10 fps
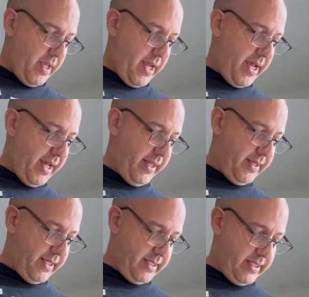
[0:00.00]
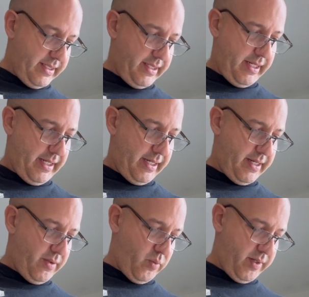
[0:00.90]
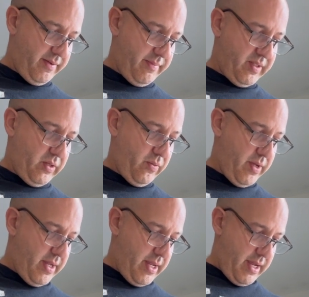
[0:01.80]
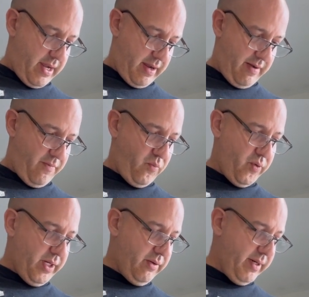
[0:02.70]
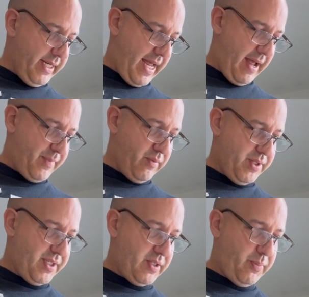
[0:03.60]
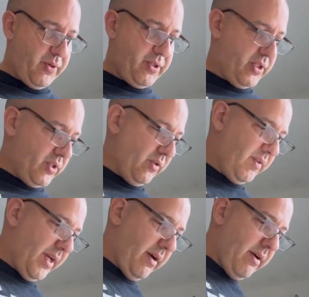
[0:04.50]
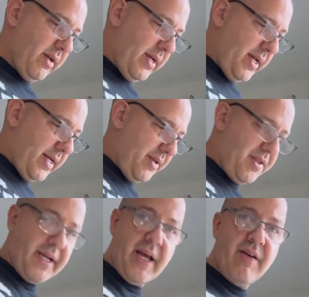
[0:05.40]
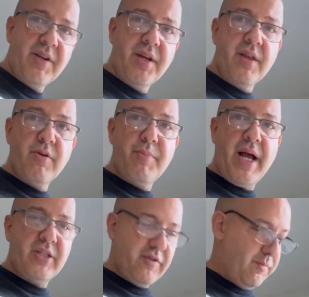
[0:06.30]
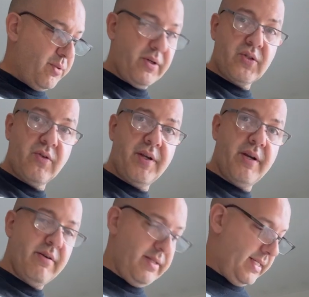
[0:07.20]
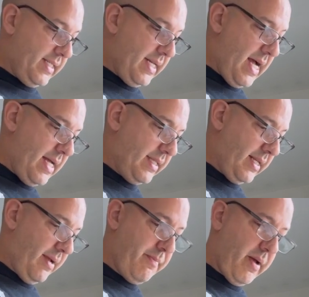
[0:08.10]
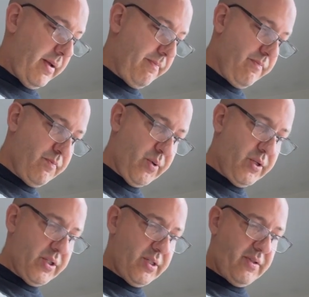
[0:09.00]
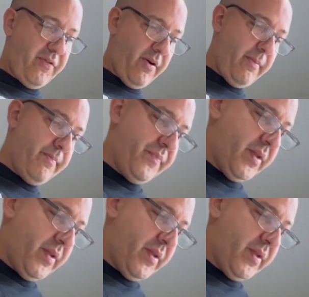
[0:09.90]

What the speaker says: and this is another one of them. So really, really happy with this purchase over here. And I think I have another batch of books over here in this slot that I purchased from